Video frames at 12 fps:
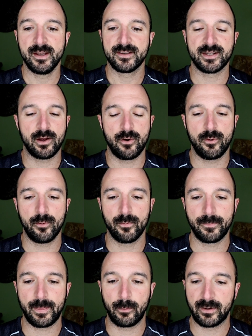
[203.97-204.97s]
So
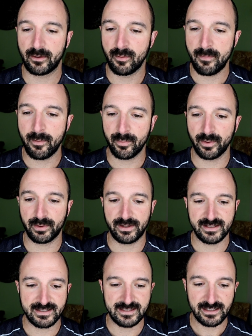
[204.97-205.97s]
what I remember
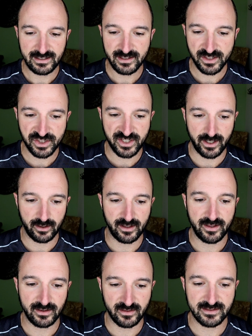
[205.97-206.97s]
is sitting in this chair,
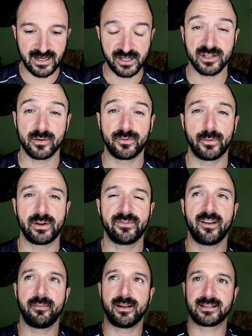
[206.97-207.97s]
I think the sessions were
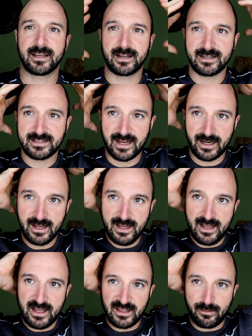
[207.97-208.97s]
45 minutes, like I said,
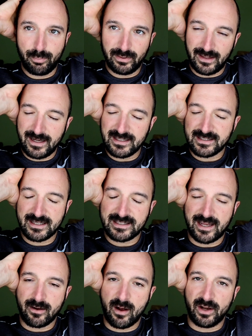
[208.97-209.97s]
they place this
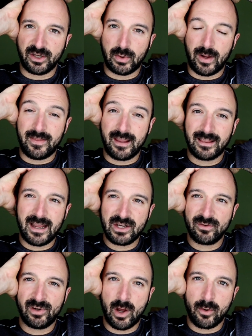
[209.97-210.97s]
thing on you and they let
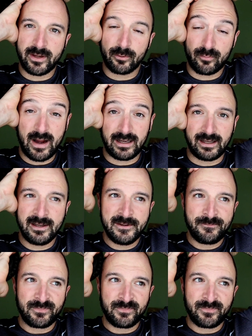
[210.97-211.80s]
you know, get ready,